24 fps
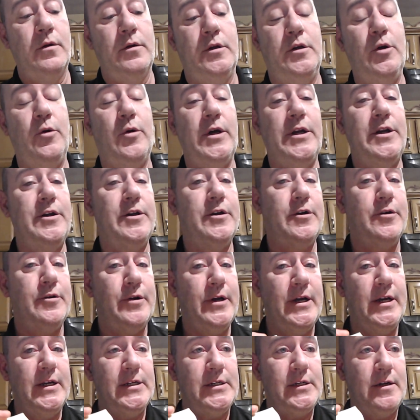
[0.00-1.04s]
200
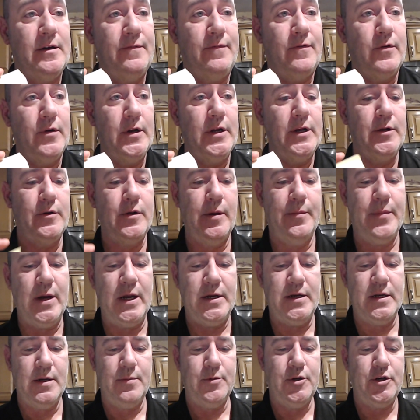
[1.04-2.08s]
degrees, 40 degree
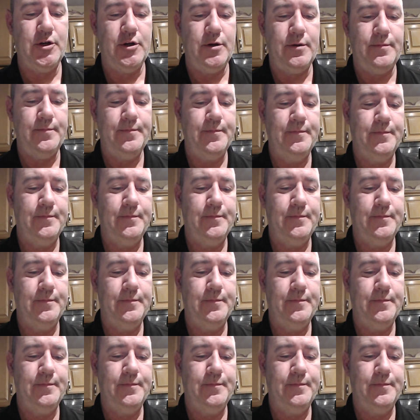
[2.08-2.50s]
bed temperature.